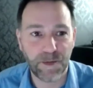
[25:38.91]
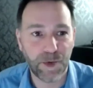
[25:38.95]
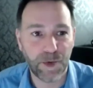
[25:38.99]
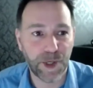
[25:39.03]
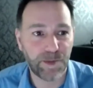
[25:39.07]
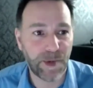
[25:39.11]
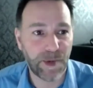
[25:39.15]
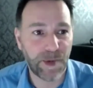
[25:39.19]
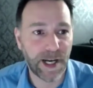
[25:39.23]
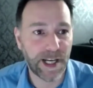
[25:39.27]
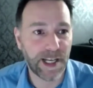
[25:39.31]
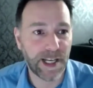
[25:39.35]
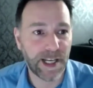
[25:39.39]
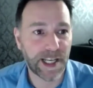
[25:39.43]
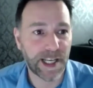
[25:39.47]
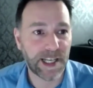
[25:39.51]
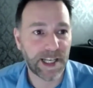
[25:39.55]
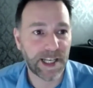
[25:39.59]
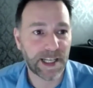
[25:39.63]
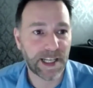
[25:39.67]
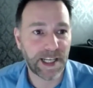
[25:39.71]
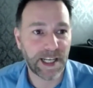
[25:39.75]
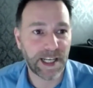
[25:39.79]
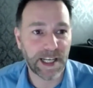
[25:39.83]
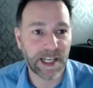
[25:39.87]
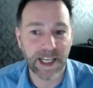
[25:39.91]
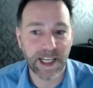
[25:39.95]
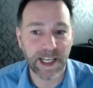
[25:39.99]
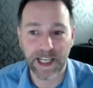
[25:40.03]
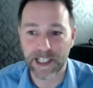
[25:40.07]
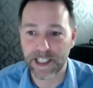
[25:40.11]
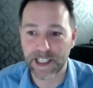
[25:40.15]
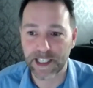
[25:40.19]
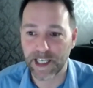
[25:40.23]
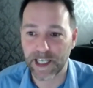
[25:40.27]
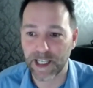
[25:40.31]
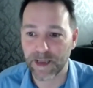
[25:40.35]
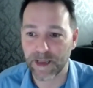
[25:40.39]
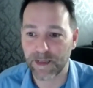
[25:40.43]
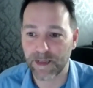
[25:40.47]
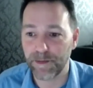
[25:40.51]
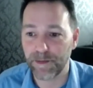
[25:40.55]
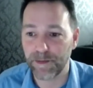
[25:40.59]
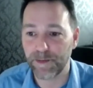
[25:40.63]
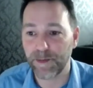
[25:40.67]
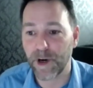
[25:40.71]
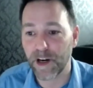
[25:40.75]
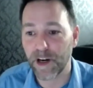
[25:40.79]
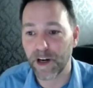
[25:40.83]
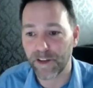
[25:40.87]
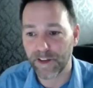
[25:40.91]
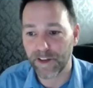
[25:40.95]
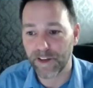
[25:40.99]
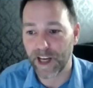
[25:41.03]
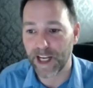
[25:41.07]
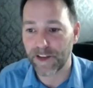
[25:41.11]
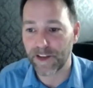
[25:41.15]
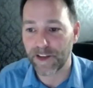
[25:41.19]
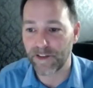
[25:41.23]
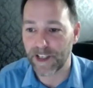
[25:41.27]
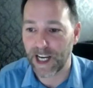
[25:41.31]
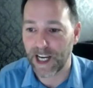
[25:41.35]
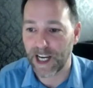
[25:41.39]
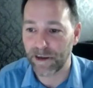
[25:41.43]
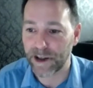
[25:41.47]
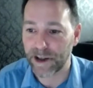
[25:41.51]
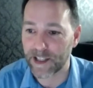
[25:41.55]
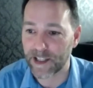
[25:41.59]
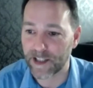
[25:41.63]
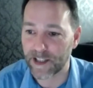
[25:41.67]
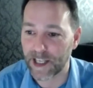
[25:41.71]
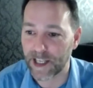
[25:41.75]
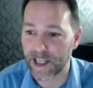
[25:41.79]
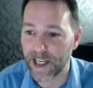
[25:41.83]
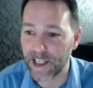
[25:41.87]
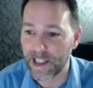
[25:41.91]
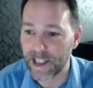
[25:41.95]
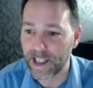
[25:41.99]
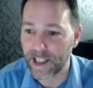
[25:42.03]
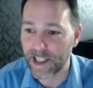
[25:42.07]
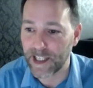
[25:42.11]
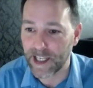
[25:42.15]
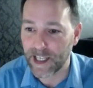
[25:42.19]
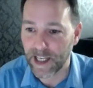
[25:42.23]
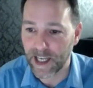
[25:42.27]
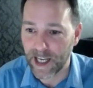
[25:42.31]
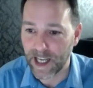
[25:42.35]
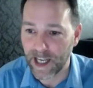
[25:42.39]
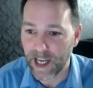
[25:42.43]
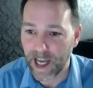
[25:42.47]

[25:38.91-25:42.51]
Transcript: whereby I get kind of kicked out. But thankfully it happened at the end.